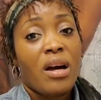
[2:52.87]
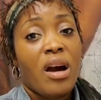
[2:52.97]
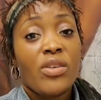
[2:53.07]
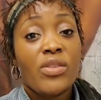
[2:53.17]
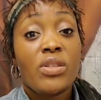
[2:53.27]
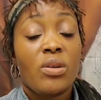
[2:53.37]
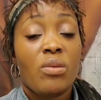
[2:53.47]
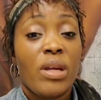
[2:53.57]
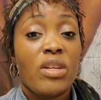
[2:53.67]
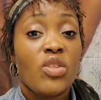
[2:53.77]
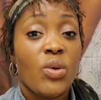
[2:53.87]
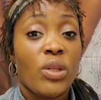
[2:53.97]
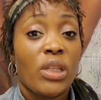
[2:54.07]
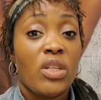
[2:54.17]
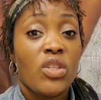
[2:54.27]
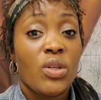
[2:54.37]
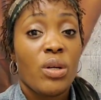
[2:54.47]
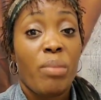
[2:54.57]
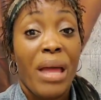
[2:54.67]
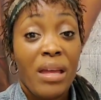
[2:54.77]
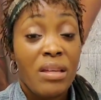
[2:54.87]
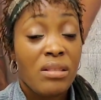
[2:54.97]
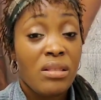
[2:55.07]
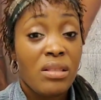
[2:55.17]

Also, make sure that your pants